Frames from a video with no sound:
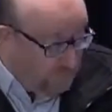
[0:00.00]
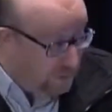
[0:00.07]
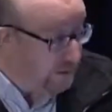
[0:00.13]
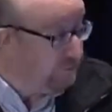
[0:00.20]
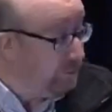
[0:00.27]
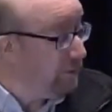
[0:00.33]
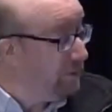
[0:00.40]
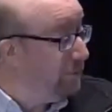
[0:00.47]
God,
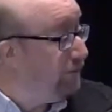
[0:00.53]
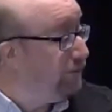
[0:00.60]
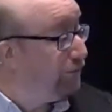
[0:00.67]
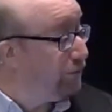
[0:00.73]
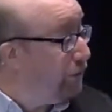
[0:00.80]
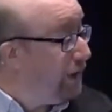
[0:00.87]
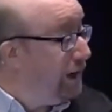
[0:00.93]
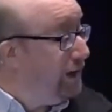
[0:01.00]
if you want to be
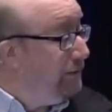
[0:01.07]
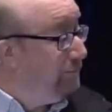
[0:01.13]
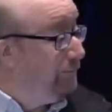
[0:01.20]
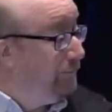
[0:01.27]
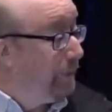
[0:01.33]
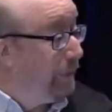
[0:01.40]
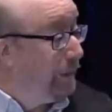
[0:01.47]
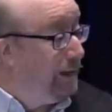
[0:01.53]
free,
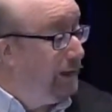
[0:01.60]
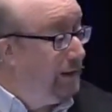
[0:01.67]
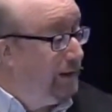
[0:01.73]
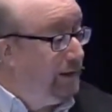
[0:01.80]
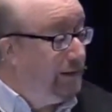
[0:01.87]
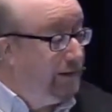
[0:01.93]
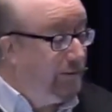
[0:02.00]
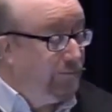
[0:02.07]

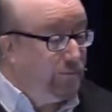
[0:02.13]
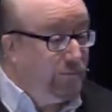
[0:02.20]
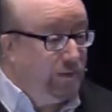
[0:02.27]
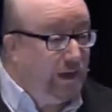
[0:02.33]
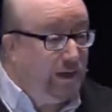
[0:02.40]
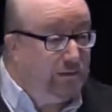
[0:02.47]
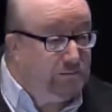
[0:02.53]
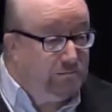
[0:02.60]

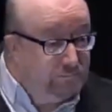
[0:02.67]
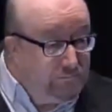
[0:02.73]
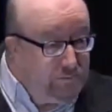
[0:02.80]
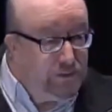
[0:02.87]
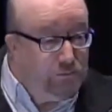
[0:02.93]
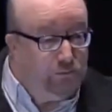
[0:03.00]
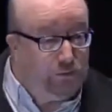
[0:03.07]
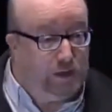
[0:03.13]
then
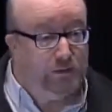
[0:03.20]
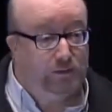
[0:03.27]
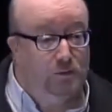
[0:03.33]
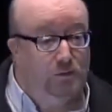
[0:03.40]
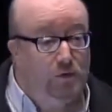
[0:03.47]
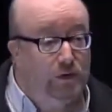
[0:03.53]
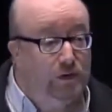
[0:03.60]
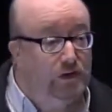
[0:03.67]
get the
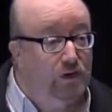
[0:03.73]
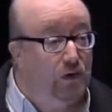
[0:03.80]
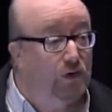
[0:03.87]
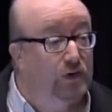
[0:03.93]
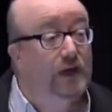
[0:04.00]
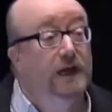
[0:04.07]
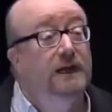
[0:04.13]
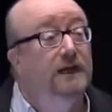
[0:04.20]
Word of
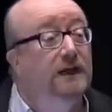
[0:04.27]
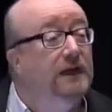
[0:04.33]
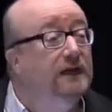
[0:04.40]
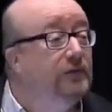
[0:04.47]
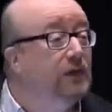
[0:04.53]
God and live